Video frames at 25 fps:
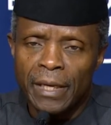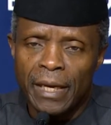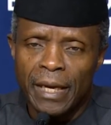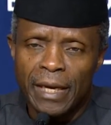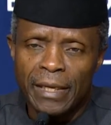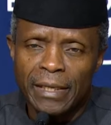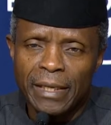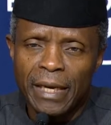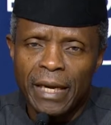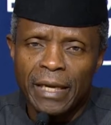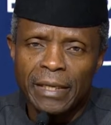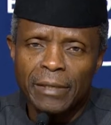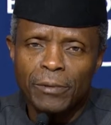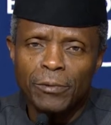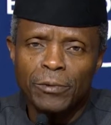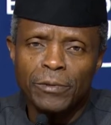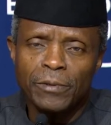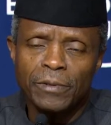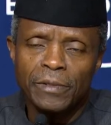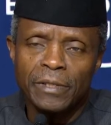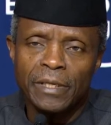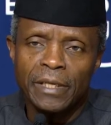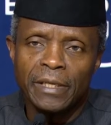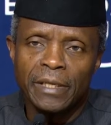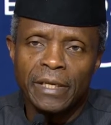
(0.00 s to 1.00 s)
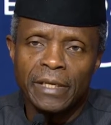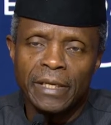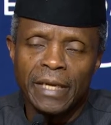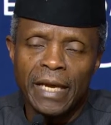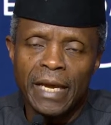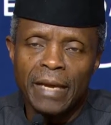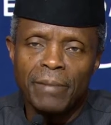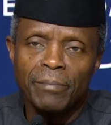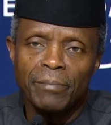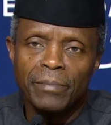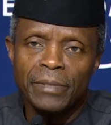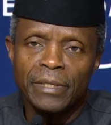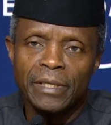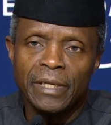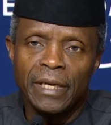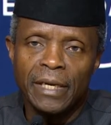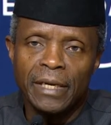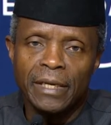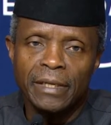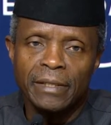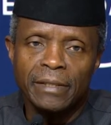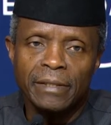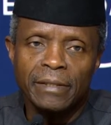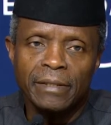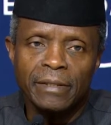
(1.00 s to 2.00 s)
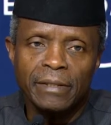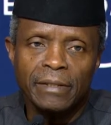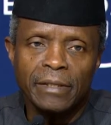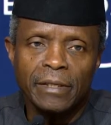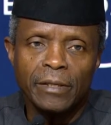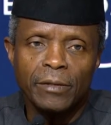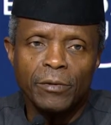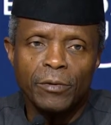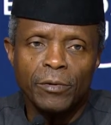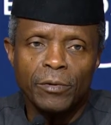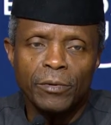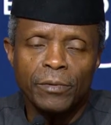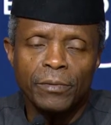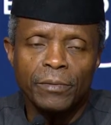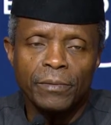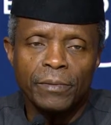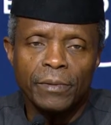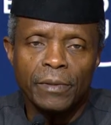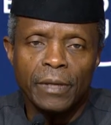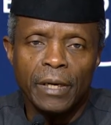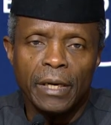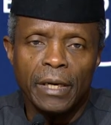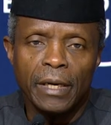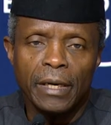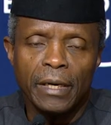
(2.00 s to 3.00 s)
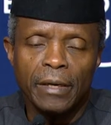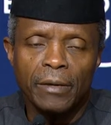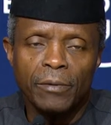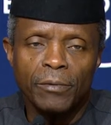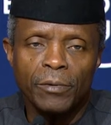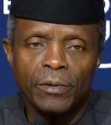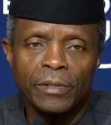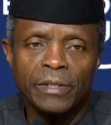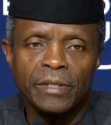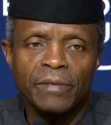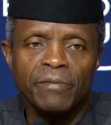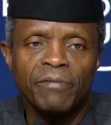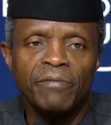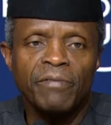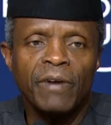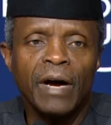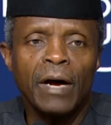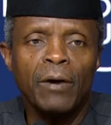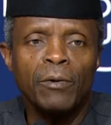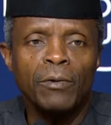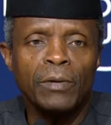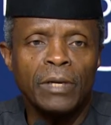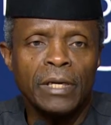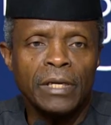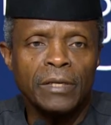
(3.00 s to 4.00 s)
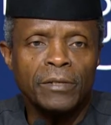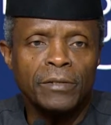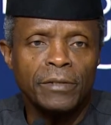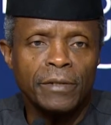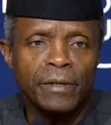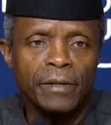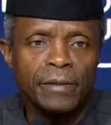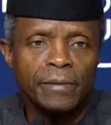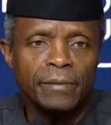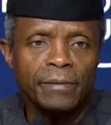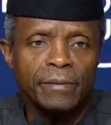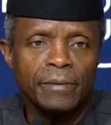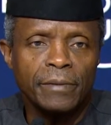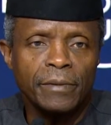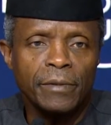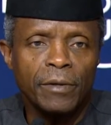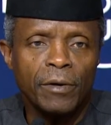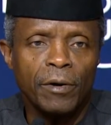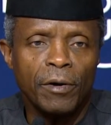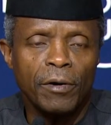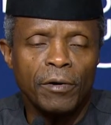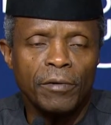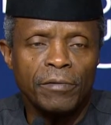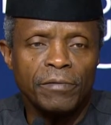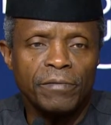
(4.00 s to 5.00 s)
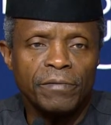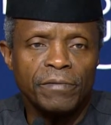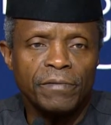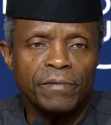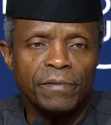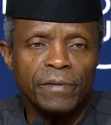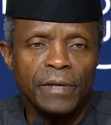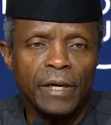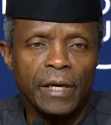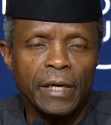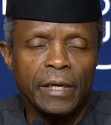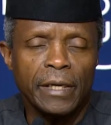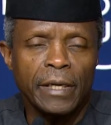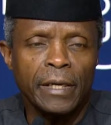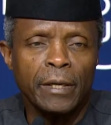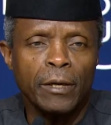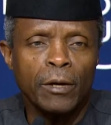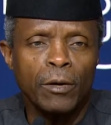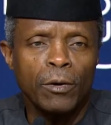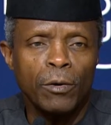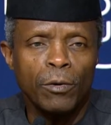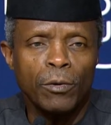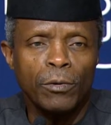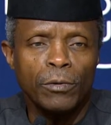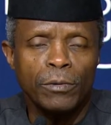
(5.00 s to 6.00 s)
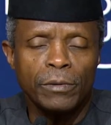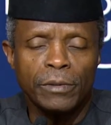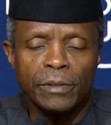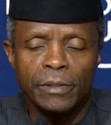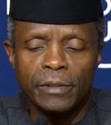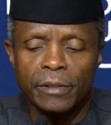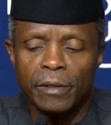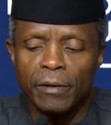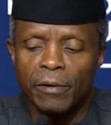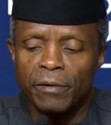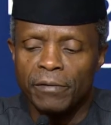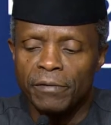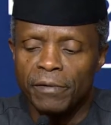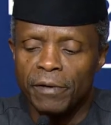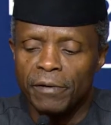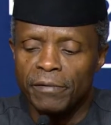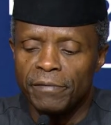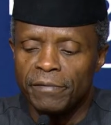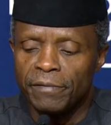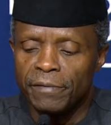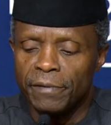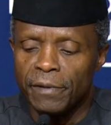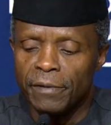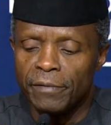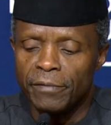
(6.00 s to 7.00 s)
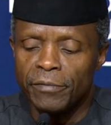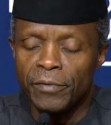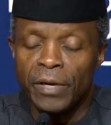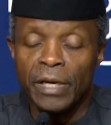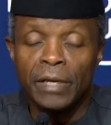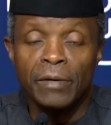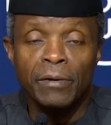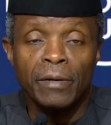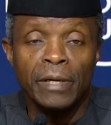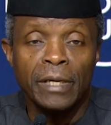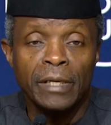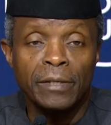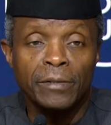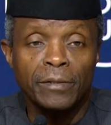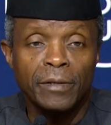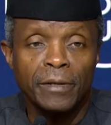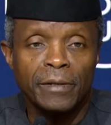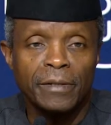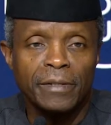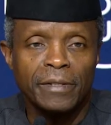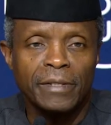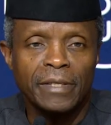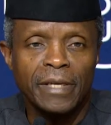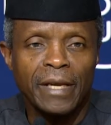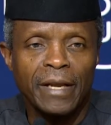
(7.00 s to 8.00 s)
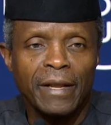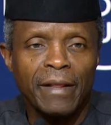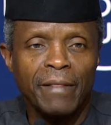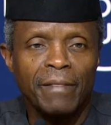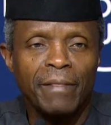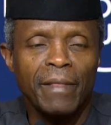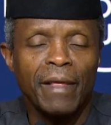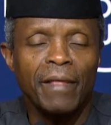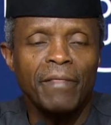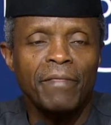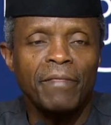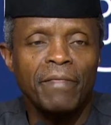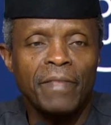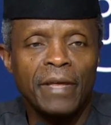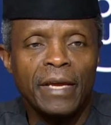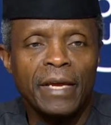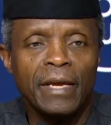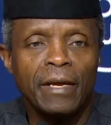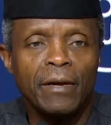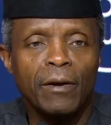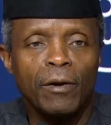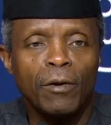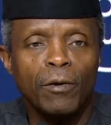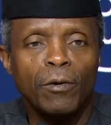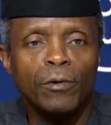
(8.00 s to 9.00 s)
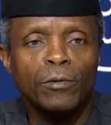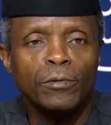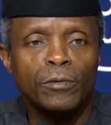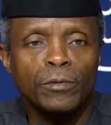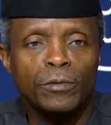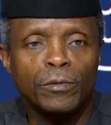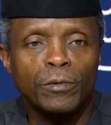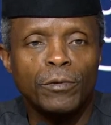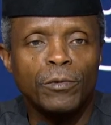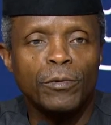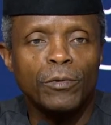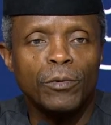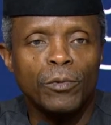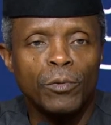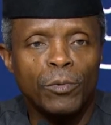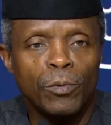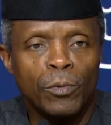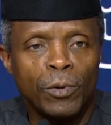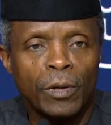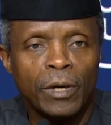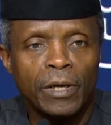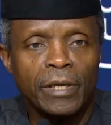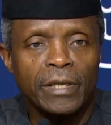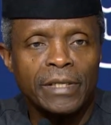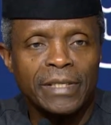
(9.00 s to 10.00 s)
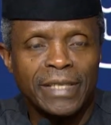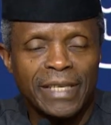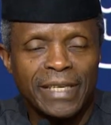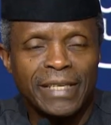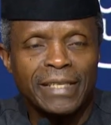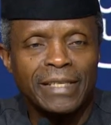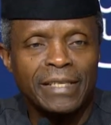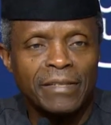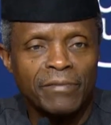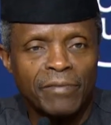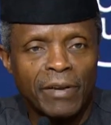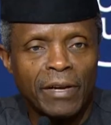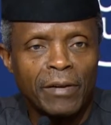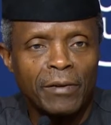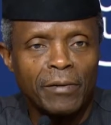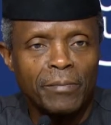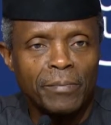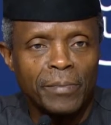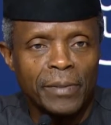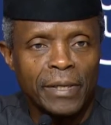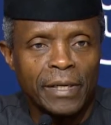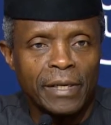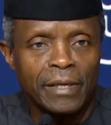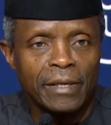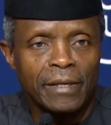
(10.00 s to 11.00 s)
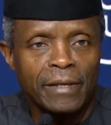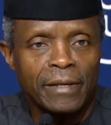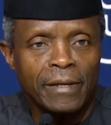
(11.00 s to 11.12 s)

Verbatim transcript: And, and I want to say that M T N, you know, uh, was a violation of uh, a code of, of, of regulations that they also worked in developing.